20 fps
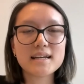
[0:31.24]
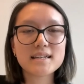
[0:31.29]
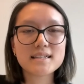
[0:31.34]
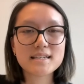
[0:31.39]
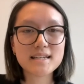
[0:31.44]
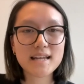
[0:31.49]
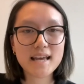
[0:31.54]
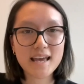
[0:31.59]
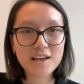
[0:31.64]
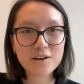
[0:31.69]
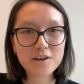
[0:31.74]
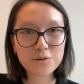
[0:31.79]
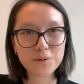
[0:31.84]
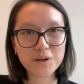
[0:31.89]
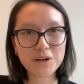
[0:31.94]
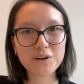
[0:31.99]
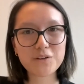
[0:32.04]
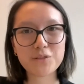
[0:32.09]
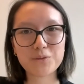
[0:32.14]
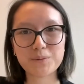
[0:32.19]
Today, we
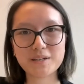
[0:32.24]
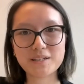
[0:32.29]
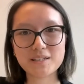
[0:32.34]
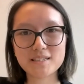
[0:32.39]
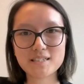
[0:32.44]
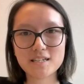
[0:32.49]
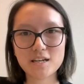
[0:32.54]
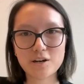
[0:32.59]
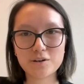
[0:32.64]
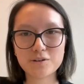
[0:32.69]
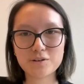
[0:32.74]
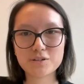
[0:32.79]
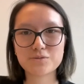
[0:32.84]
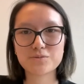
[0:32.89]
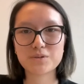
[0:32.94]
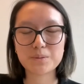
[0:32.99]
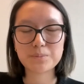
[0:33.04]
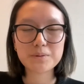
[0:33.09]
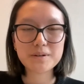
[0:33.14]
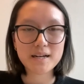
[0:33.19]
are thrilled to host
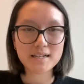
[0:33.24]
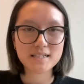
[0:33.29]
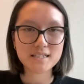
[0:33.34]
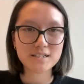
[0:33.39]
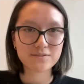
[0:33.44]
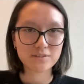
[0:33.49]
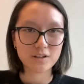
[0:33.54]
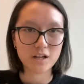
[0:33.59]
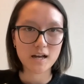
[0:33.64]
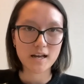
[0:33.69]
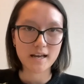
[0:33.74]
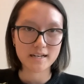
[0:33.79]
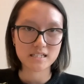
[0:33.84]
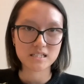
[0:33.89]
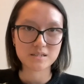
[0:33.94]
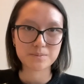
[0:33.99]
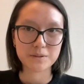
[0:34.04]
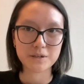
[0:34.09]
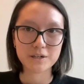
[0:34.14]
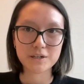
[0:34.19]
reproductive law
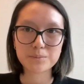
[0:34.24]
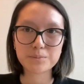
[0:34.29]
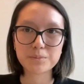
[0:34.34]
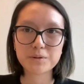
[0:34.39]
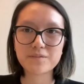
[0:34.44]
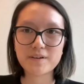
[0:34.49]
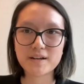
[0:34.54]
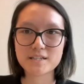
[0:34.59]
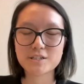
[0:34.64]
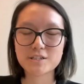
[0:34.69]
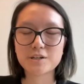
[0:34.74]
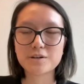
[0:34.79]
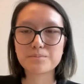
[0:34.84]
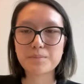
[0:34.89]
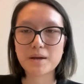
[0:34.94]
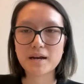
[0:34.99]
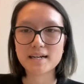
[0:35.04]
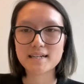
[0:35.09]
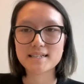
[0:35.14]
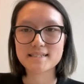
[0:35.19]
expert, Professor
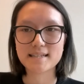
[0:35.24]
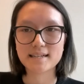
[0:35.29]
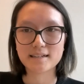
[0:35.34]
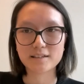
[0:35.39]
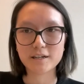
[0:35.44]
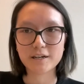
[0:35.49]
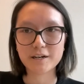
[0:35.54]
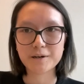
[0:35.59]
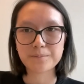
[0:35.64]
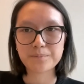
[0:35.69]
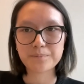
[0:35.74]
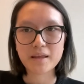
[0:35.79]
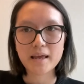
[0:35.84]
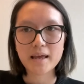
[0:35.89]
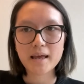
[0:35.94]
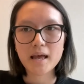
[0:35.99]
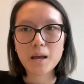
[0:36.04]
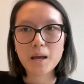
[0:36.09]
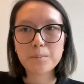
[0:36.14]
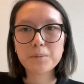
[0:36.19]
Mary Ziegler.
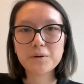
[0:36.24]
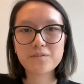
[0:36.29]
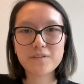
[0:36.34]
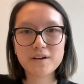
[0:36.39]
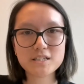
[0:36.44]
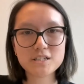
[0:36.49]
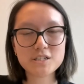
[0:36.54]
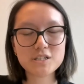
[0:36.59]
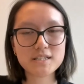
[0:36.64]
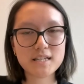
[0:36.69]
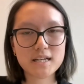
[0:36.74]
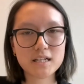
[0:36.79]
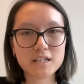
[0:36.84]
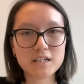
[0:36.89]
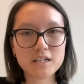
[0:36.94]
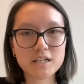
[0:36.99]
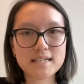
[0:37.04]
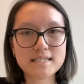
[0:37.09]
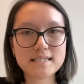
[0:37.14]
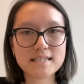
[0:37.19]
Professor
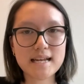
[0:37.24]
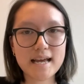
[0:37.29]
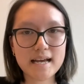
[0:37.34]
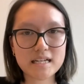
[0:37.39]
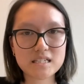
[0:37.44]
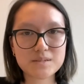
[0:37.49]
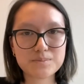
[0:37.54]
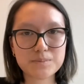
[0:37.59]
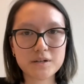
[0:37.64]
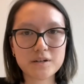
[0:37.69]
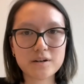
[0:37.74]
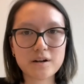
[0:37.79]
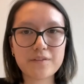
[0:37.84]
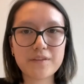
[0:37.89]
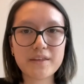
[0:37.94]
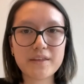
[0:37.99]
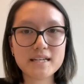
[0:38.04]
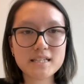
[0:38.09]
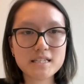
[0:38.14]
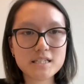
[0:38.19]
Ziegler is an expert on
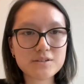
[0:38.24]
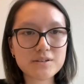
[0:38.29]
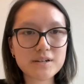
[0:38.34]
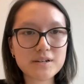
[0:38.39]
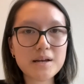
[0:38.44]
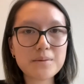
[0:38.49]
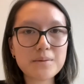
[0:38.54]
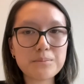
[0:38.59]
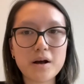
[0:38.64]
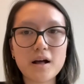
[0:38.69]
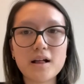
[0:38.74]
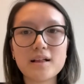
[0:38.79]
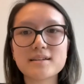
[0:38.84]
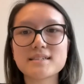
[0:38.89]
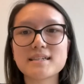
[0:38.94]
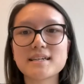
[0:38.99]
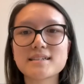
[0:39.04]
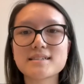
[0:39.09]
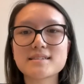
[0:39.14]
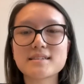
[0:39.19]
the history and
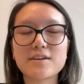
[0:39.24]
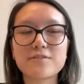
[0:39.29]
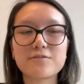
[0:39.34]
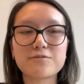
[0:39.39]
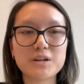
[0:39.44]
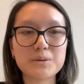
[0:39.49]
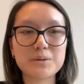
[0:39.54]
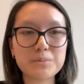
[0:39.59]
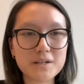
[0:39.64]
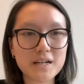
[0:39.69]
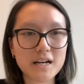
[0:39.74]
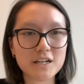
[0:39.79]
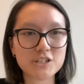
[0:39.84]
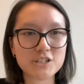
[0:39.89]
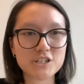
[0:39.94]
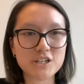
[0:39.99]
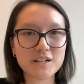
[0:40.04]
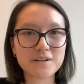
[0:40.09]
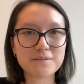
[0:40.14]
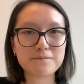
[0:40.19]
politics of
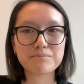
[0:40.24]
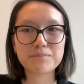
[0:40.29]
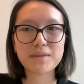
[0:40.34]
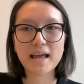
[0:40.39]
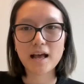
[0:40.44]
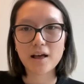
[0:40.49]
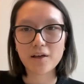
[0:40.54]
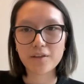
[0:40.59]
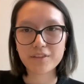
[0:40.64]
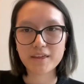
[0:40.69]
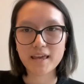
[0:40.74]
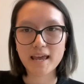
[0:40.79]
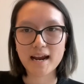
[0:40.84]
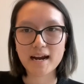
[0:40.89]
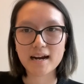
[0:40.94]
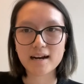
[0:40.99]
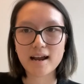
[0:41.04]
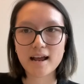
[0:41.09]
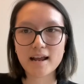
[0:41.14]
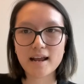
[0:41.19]
reproduction,
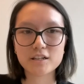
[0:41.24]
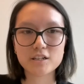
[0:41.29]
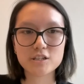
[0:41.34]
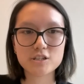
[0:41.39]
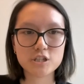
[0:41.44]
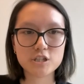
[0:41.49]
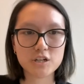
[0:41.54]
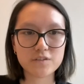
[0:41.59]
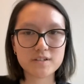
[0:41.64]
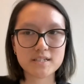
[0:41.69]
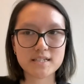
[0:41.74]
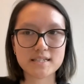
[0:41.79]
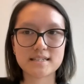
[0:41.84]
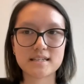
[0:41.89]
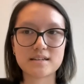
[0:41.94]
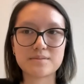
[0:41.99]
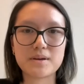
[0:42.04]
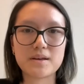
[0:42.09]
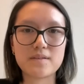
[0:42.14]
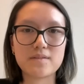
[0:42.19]
healthcare, and
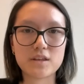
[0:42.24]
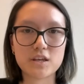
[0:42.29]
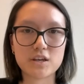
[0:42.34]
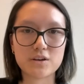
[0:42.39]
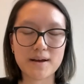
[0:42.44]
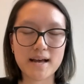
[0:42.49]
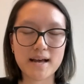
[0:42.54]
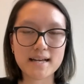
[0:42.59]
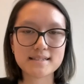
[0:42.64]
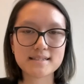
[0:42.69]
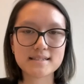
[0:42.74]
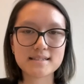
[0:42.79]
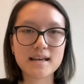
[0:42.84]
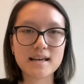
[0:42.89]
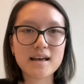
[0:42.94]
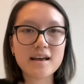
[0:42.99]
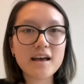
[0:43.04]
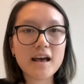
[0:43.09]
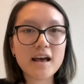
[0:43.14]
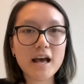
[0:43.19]
conservatism in the U.S.,
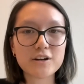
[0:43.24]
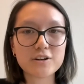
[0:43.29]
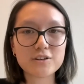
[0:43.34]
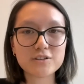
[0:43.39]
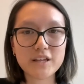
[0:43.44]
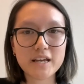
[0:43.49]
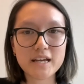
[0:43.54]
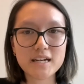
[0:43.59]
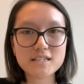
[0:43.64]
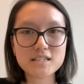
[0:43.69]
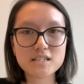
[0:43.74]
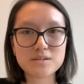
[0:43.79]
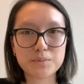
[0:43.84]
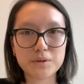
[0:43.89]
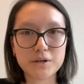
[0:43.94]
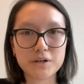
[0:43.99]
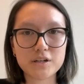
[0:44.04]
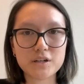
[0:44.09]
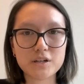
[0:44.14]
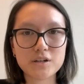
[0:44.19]
and her latest
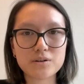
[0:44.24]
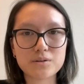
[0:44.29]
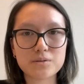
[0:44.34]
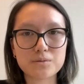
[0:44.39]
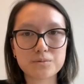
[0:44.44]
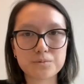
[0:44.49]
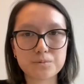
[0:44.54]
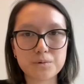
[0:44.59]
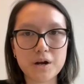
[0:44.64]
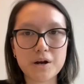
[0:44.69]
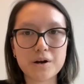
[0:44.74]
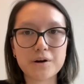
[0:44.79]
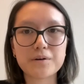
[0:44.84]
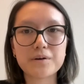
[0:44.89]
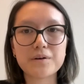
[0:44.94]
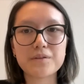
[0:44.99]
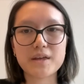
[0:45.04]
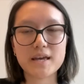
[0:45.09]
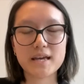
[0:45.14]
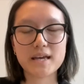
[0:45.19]
book,
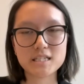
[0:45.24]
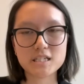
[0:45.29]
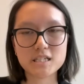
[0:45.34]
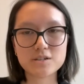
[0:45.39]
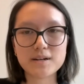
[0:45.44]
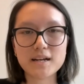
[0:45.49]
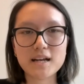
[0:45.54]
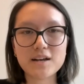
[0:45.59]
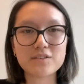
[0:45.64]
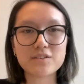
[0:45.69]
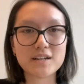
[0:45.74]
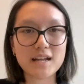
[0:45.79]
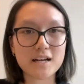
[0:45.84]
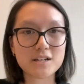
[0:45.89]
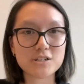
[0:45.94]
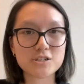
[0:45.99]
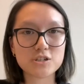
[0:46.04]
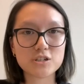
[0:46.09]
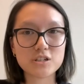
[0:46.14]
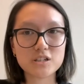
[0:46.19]
Roe, The History of a
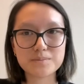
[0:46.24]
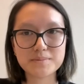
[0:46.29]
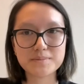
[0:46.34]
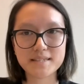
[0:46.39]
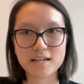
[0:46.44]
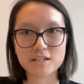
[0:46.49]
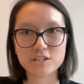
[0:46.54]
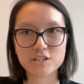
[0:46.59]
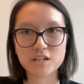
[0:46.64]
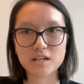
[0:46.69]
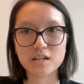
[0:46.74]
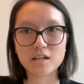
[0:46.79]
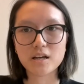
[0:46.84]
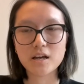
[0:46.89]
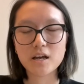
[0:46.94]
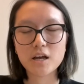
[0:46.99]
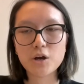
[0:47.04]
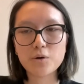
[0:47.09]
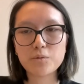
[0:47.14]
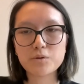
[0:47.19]
National Obsession,
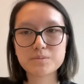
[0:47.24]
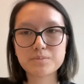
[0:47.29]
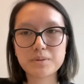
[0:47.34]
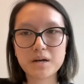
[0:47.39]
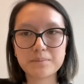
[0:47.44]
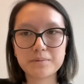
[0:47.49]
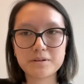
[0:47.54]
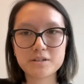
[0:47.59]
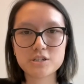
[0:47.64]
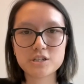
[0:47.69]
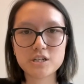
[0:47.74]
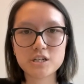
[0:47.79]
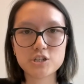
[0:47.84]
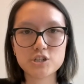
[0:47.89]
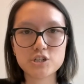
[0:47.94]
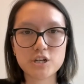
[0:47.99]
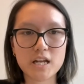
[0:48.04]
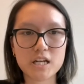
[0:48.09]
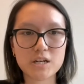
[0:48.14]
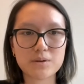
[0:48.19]
was published in
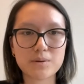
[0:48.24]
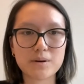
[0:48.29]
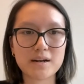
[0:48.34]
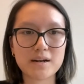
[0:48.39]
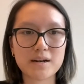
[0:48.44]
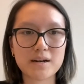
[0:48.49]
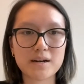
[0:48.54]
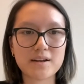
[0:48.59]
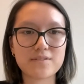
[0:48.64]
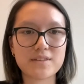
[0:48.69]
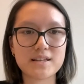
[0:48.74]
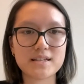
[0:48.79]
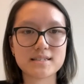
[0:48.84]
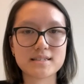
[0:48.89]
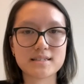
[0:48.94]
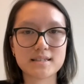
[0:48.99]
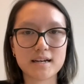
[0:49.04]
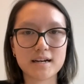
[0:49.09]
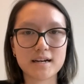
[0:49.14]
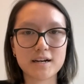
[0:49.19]
January of
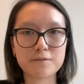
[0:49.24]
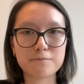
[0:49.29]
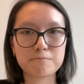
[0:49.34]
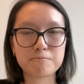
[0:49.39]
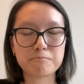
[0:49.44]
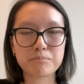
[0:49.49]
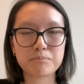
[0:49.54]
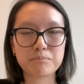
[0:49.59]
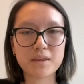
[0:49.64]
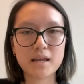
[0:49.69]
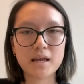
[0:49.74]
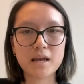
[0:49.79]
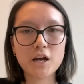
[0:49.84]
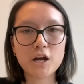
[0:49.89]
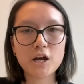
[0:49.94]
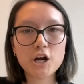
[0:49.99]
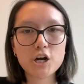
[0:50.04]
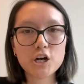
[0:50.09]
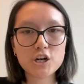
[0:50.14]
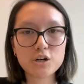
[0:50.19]
this year.
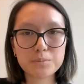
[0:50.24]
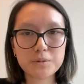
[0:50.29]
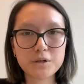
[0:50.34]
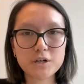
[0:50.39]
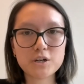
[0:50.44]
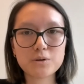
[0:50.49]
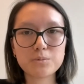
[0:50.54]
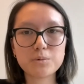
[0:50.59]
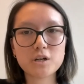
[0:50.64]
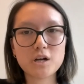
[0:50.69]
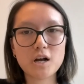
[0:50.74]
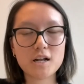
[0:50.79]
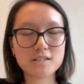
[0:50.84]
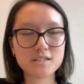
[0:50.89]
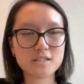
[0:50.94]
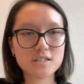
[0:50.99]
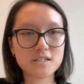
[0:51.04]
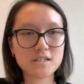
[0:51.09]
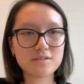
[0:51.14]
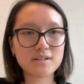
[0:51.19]
Her book will
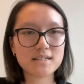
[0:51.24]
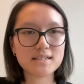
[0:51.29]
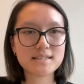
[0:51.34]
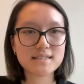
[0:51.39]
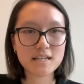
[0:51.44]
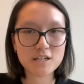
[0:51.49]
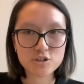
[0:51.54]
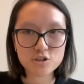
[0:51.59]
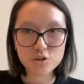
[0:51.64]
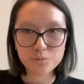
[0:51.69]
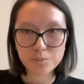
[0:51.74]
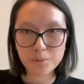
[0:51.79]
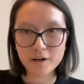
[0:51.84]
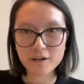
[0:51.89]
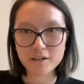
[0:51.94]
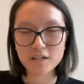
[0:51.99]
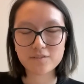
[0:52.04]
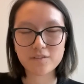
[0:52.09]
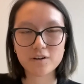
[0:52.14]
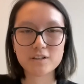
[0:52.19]
constitute a central
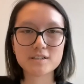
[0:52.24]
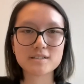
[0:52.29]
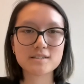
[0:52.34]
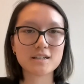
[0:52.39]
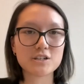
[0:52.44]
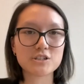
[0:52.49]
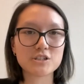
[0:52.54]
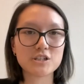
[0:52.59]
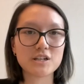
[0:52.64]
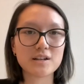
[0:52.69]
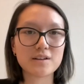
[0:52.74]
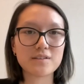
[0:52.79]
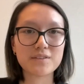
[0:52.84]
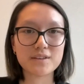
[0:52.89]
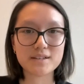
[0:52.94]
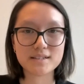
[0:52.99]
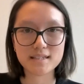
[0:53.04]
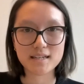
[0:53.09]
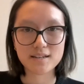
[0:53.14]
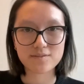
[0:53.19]
part of our discussion
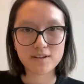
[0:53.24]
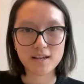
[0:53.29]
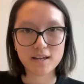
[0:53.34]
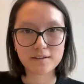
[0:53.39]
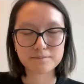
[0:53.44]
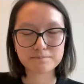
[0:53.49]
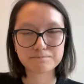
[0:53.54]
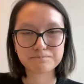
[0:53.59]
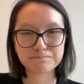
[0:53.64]
this evening.